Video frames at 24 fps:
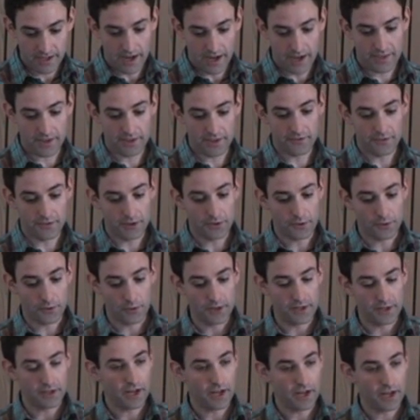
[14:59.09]
and then
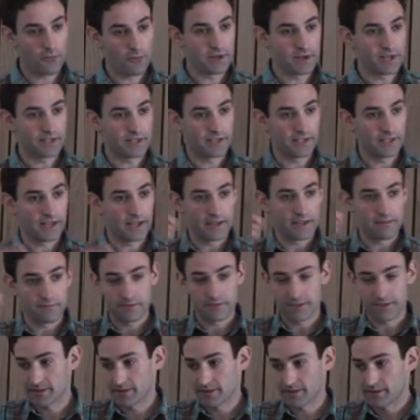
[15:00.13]
recording how many
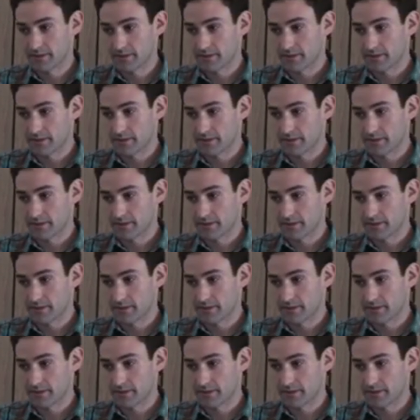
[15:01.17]
times